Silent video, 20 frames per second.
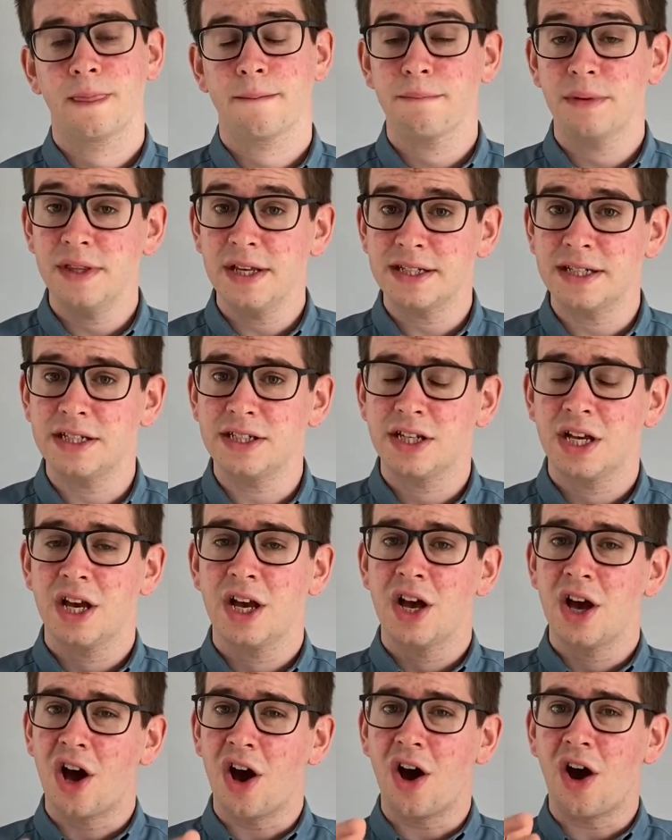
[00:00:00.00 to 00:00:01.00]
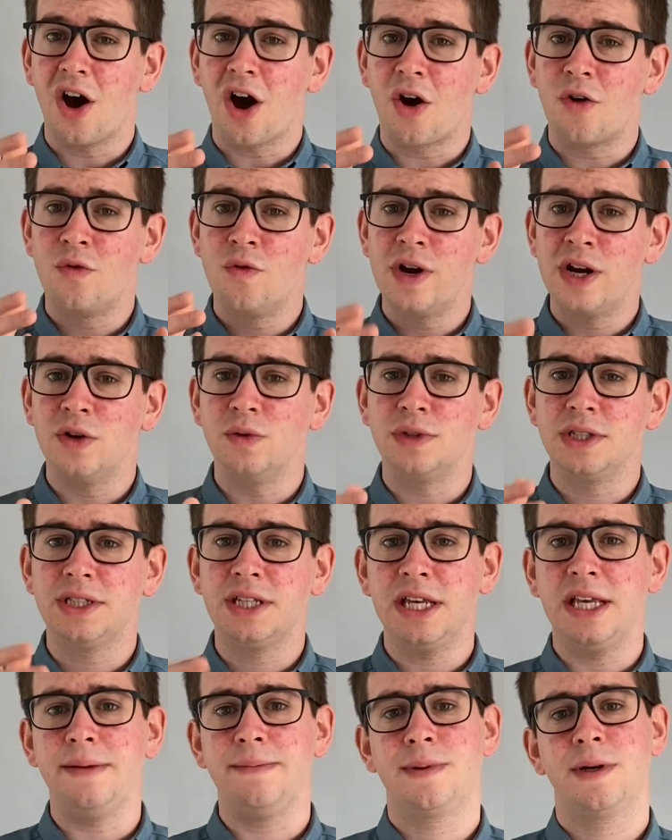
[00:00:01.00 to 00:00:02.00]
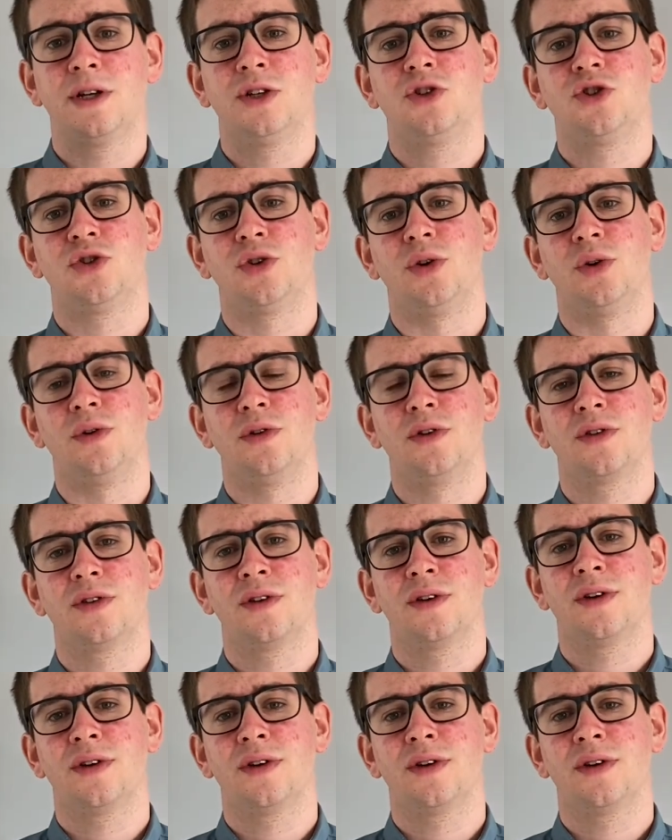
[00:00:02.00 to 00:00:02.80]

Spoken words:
But this is a real deep truth.